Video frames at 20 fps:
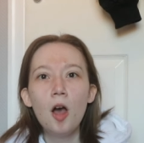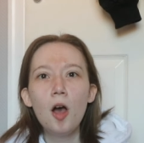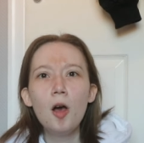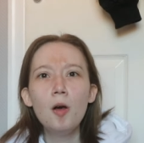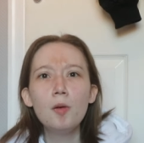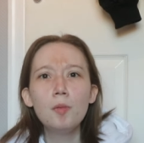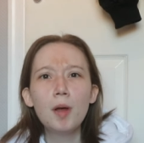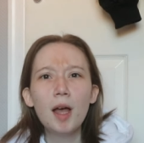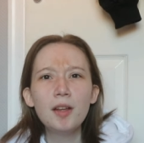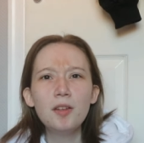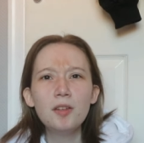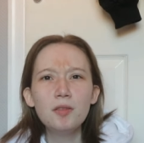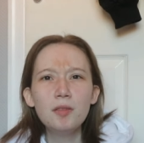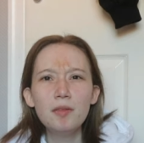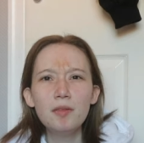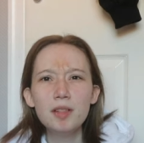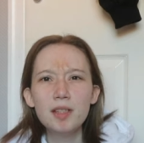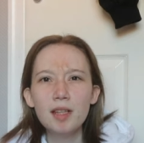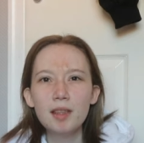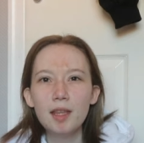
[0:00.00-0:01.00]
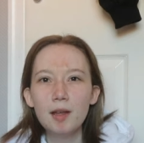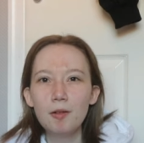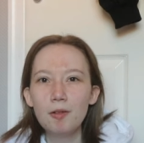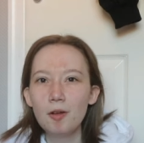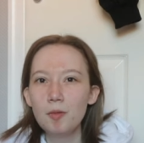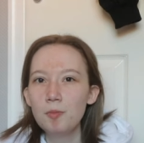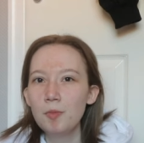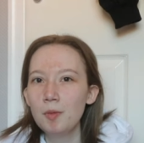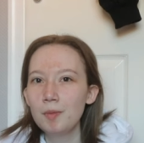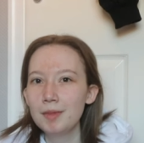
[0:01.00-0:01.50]
oh, I don't know if I said they were
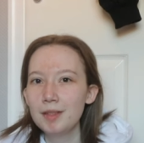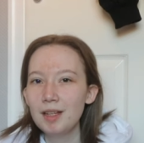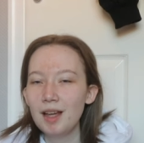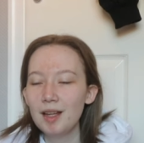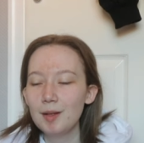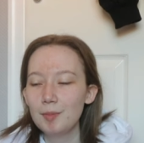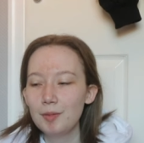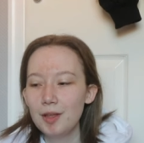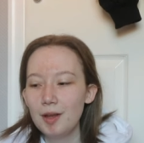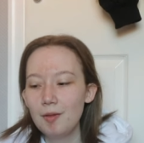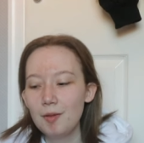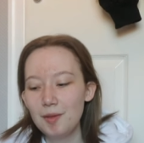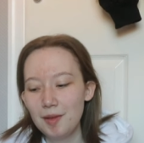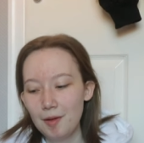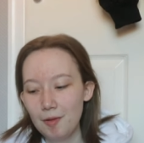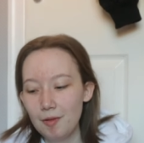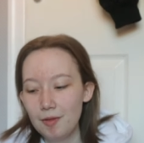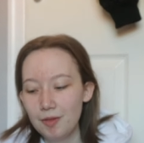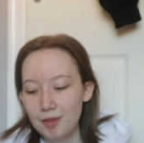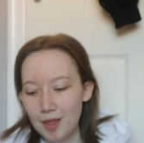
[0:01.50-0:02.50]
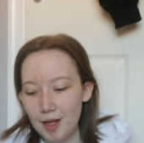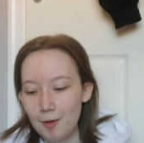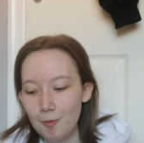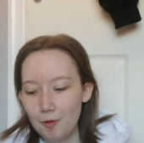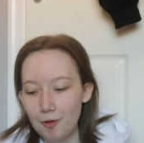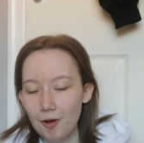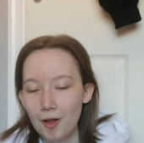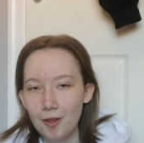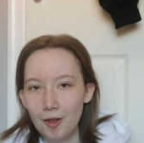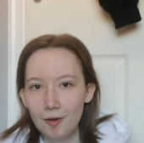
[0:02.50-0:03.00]
off mum and dad, but they
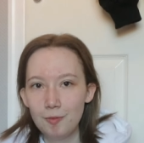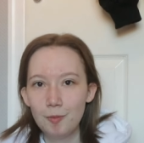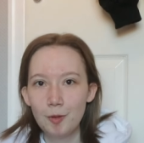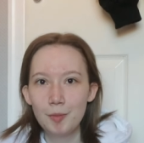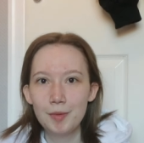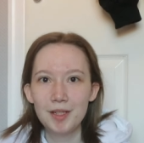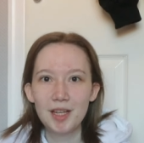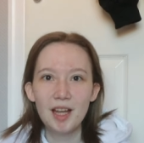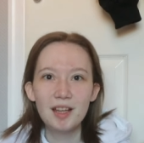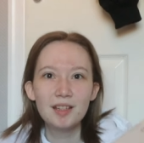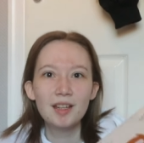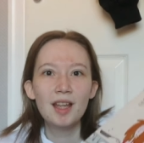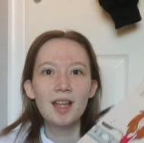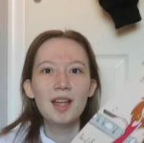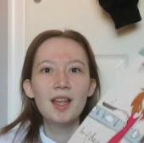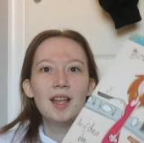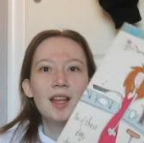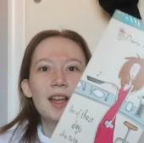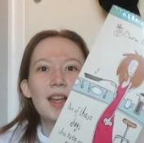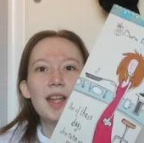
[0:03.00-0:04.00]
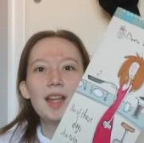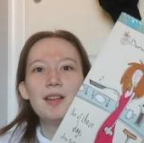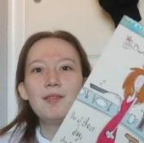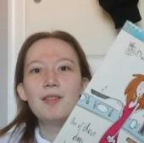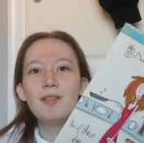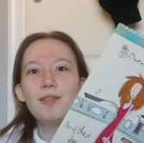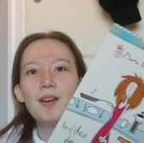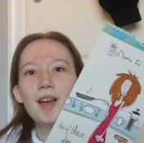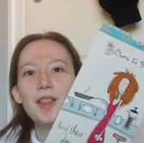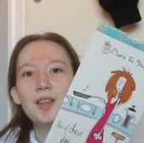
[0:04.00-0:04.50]
were all off mum and dad.
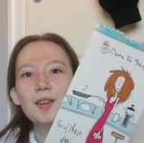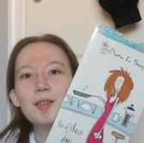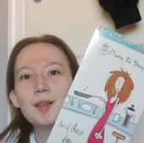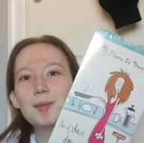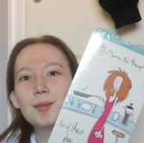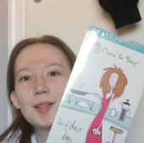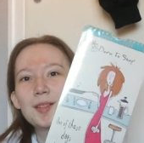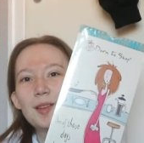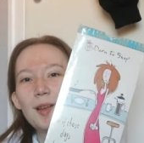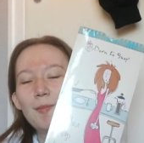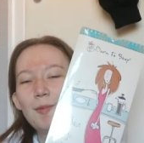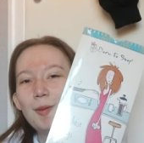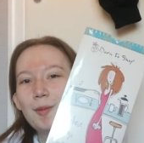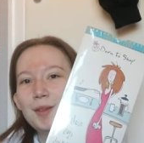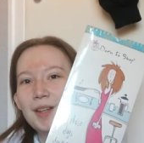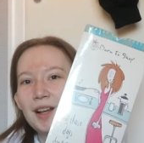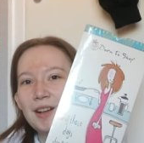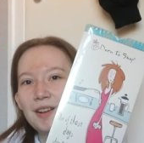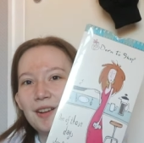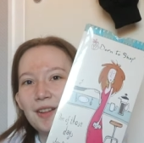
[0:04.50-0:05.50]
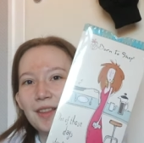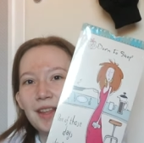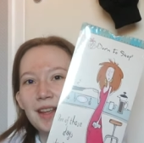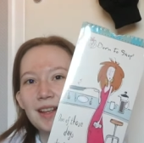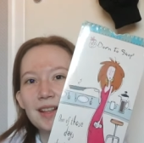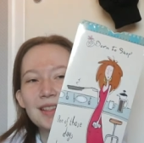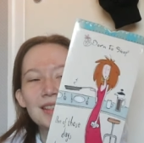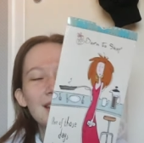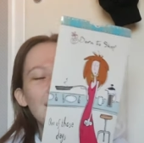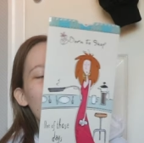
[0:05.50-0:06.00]
Either Father Christmas or mum and dad got
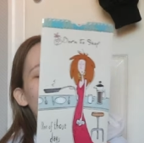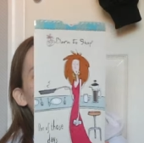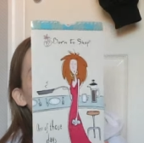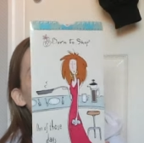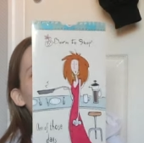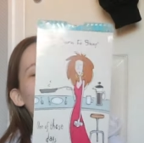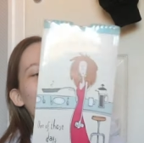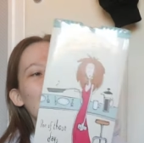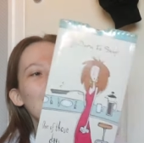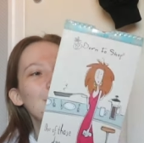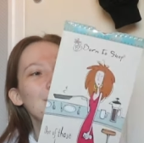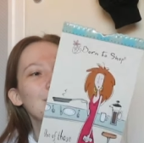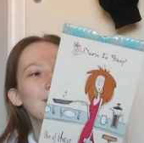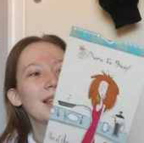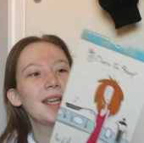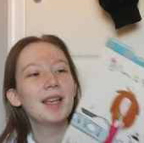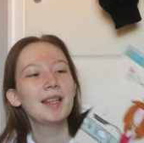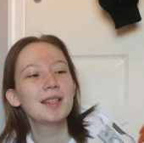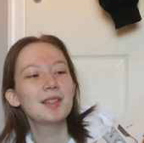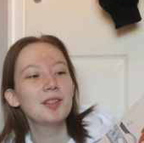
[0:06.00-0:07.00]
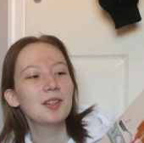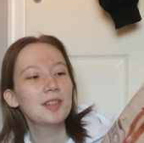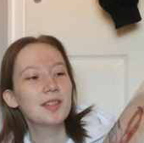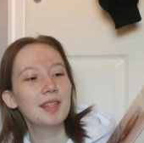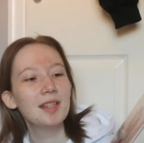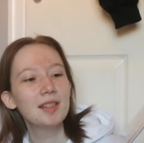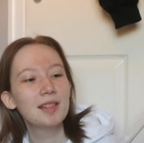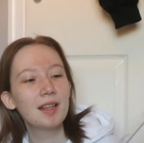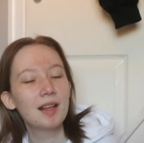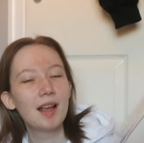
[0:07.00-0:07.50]
this. It's just
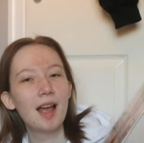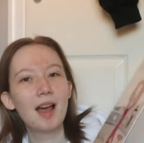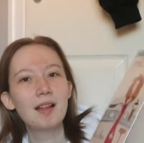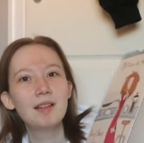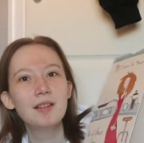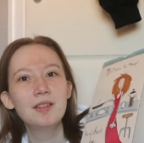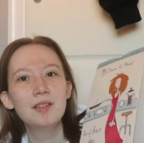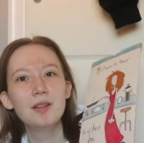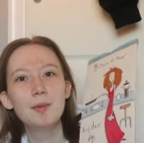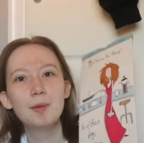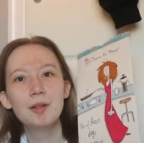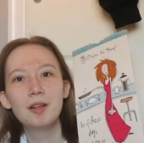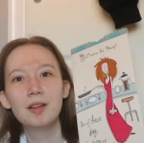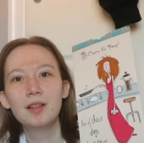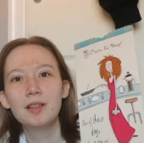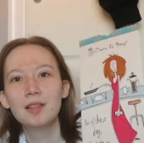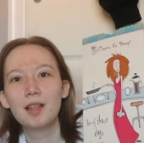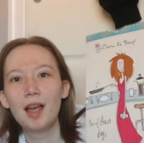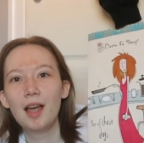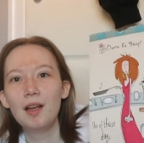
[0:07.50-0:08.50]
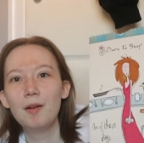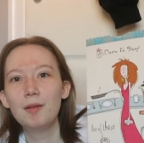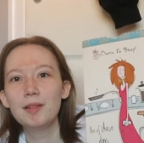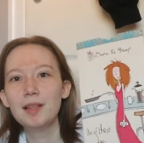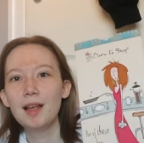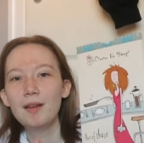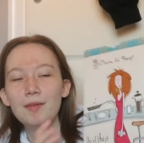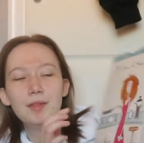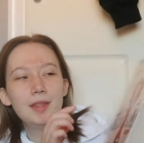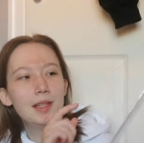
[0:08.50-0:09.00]
this calendar, because I always
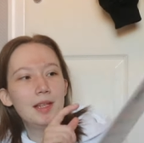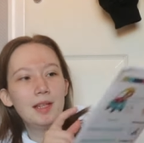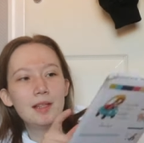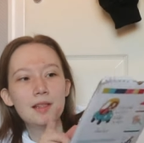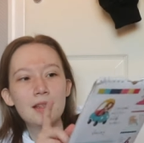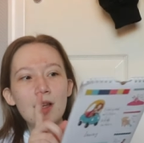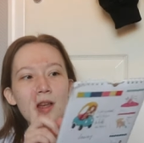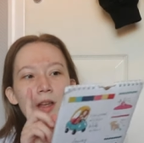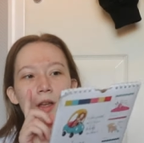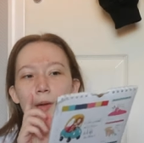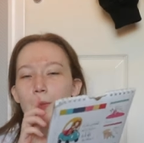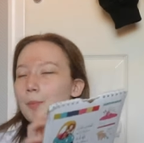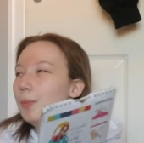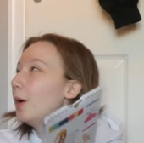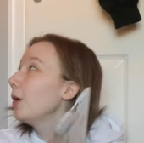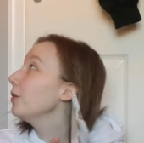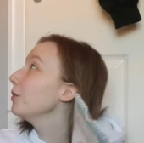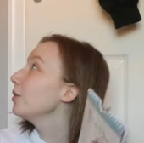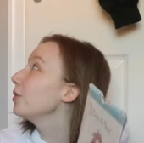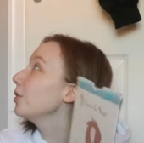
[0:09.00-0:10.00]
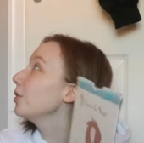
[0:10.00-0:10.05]
have these Born to